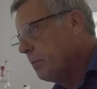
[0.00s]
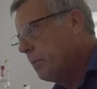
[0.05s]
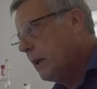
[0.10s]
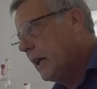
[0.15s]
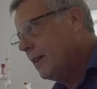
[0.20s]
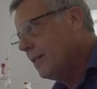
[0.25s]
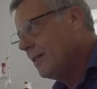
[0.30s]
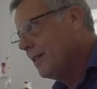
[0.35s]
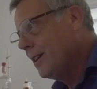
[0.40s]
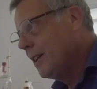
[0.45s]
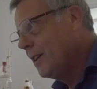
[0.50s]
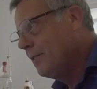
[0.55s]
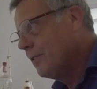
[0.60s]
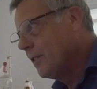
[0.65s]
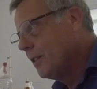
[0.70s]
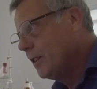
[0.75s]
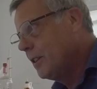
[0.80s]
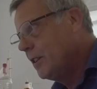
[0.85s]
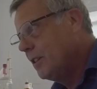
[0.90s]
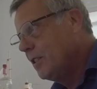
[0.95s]
battery life
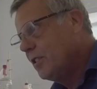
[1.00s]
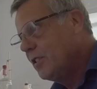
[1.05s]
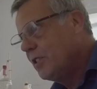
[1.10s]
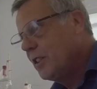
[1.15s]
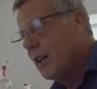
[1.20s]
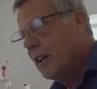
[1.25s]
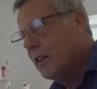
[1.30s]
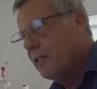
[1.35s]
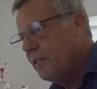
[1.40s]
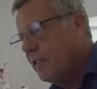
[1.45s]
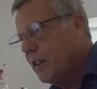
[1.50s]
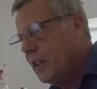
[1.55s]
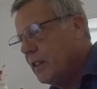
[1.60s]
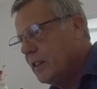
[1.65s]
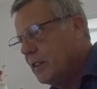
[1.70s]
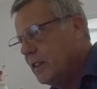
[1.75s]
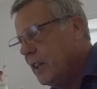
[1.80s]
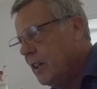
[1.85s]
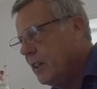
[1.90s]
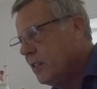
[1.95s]
on it is not
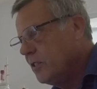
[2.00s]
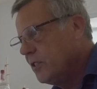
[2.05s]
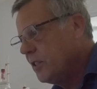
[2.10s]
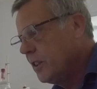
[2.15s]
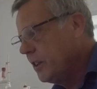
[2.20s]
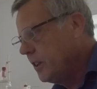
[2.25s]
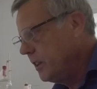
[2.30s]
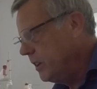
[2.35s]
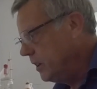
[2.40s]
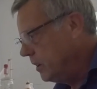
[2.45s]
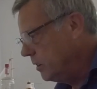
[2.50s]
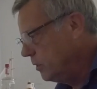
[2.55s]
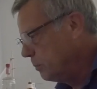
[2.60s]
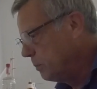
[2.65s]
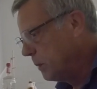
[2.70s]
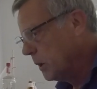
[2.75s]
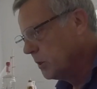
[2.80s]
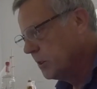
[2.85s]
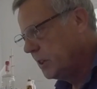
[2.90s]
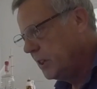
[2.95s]
fantastic. It's
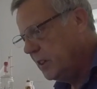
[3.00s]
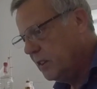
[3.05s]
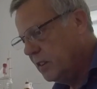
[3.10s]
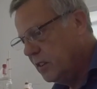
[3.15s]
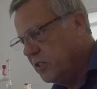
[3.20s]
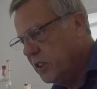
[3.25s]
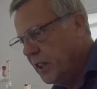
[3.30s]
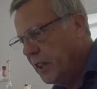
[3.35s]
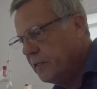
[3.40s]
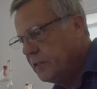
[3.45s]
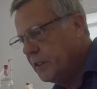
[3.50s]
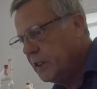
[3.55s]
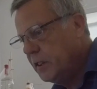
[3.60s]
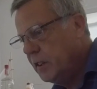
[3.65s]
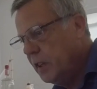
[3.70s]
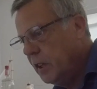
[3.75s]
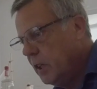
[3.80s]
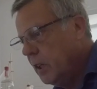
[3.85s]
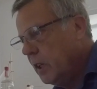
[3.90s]
bulky, it's heavy.